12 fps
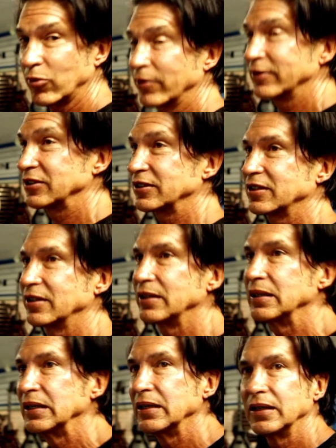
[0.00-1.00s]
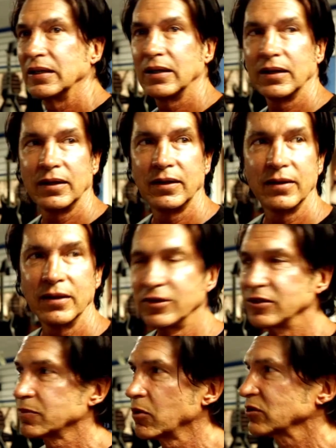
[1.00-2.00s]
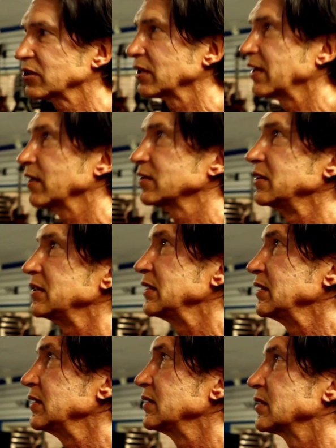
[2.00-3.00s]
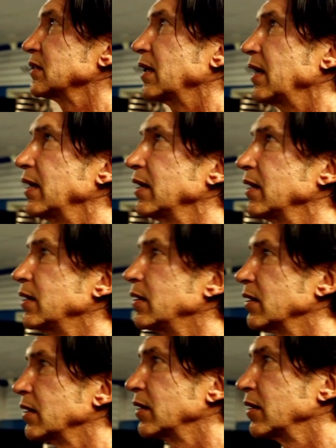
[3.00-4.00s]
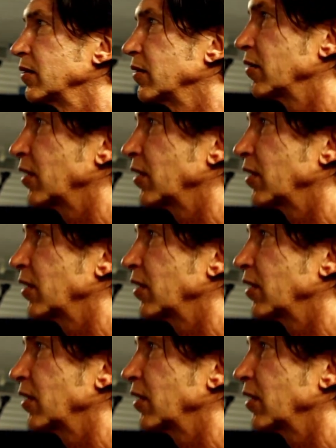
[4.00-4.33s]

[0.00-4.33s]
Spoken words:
we were just in, and this is mostly LTDs and their